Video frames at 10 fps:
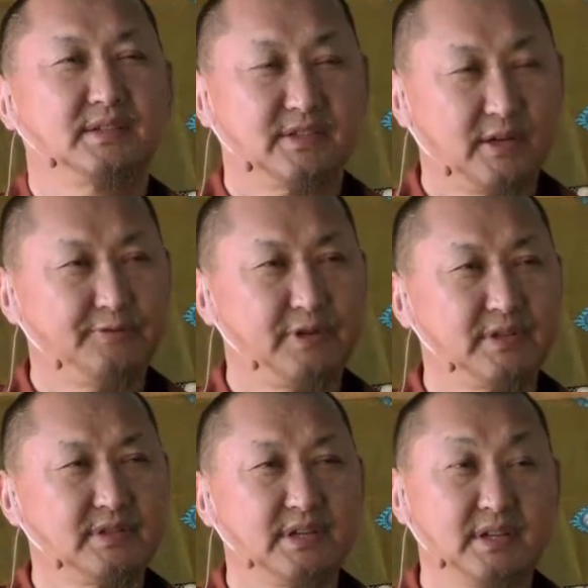
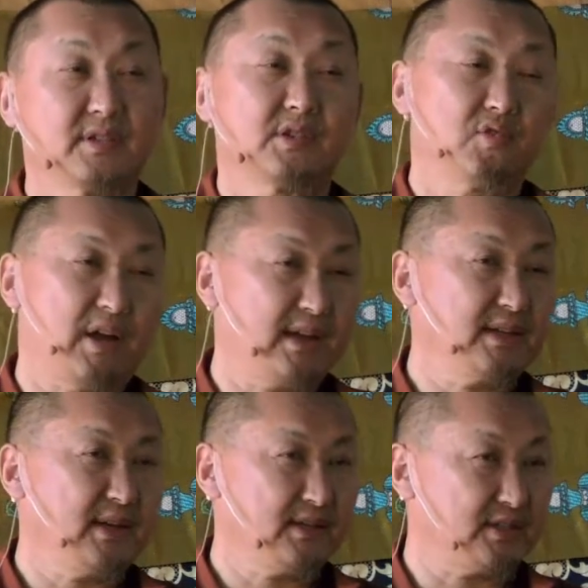suffering, he's
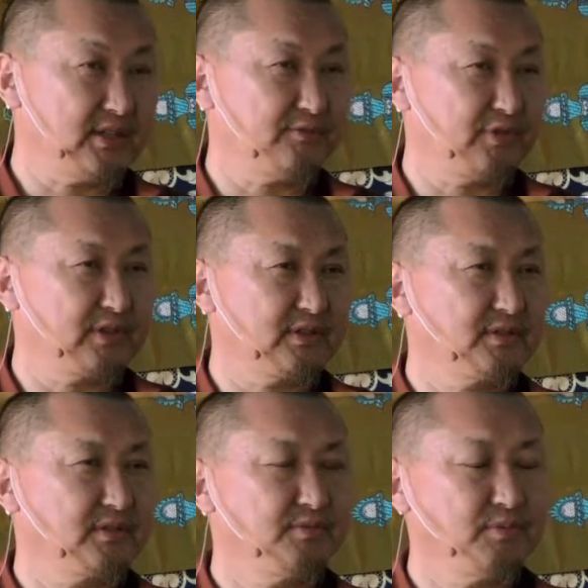crying and suffering.
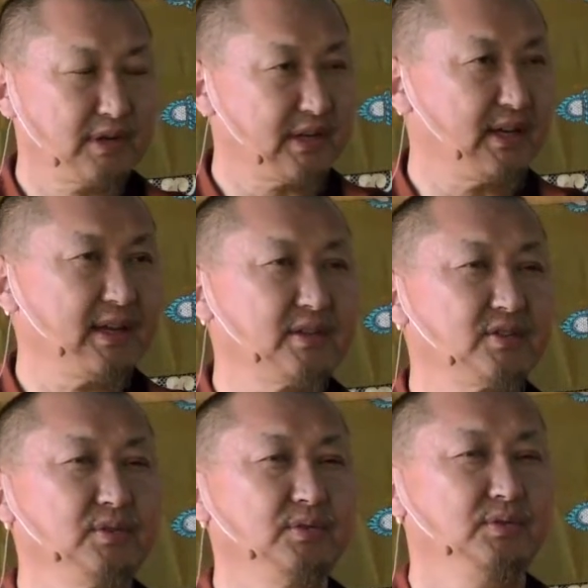What can I
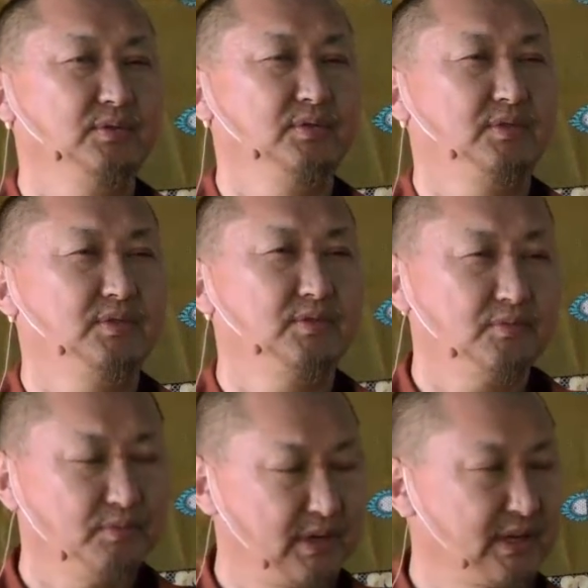do?
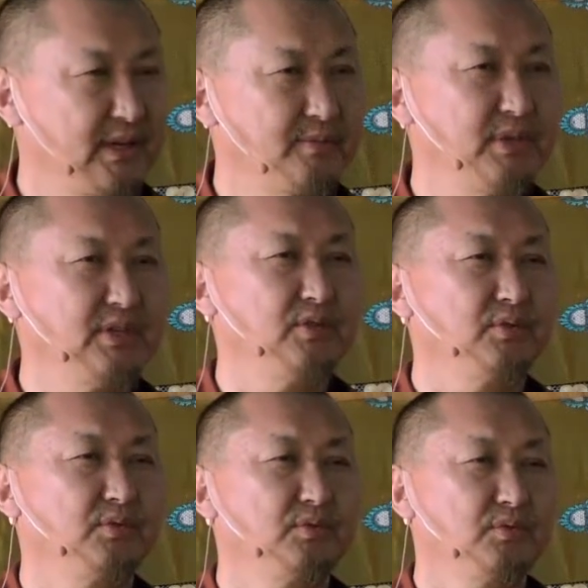What can we
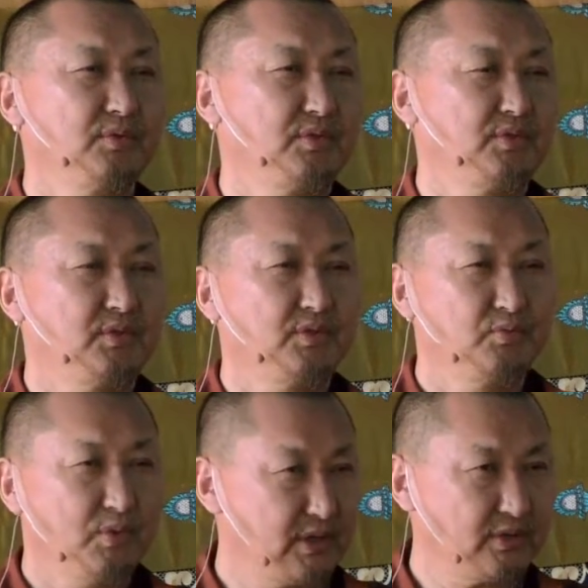do?
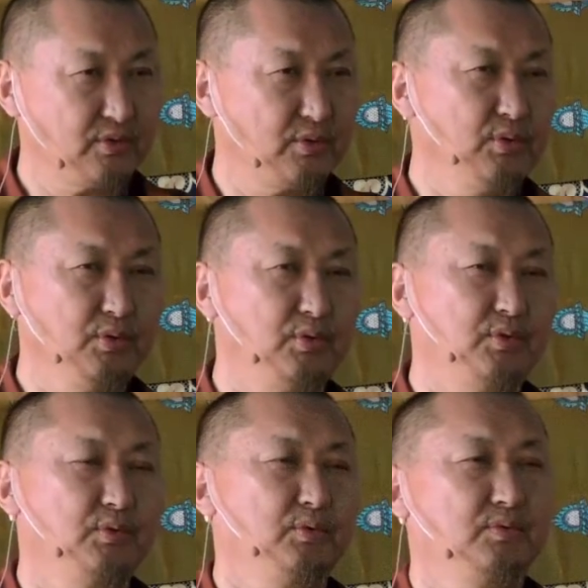What do you
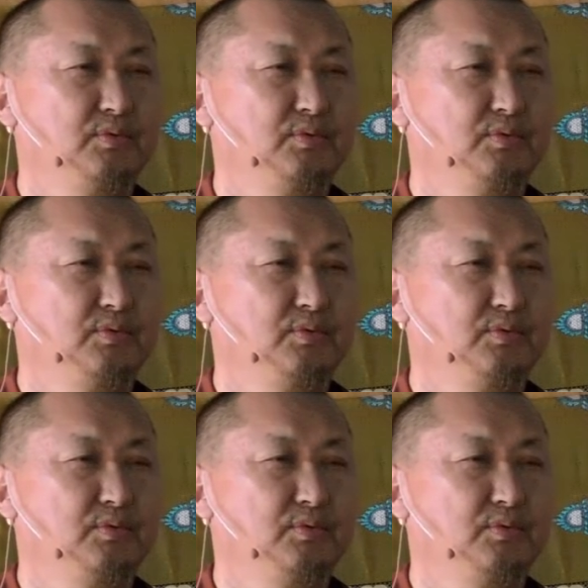do?